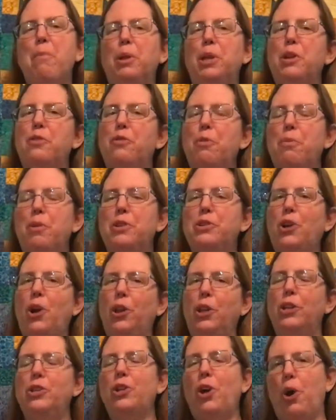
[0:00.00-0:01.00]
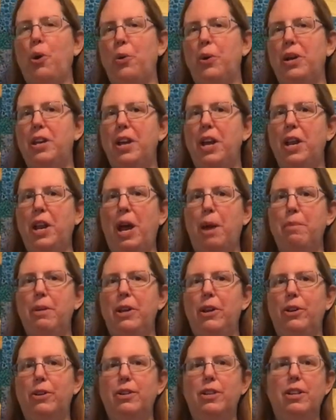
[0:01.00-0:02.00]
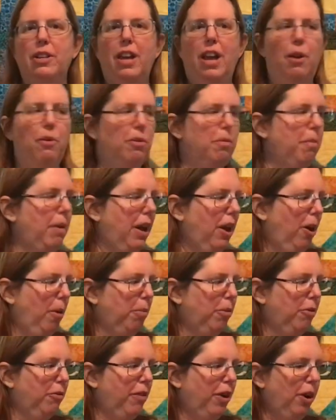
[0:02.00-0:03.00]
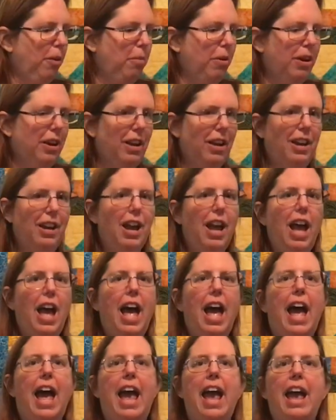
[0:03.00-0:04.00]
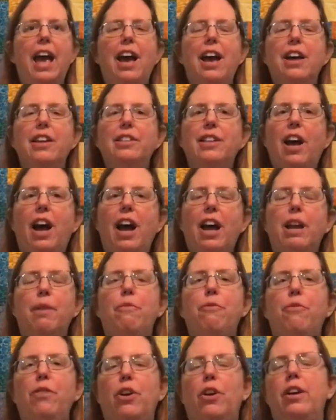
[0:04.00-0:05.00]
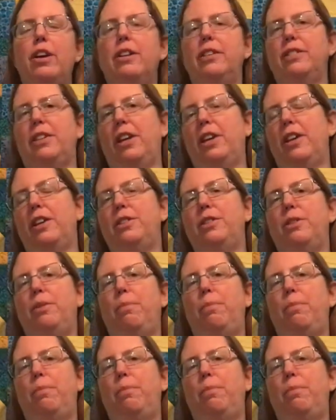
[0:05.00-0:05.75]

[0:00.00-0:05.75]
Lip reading: Emily from the Darling Dogwood, and I'm here today with my helper Fire Monkey, and I am very excited to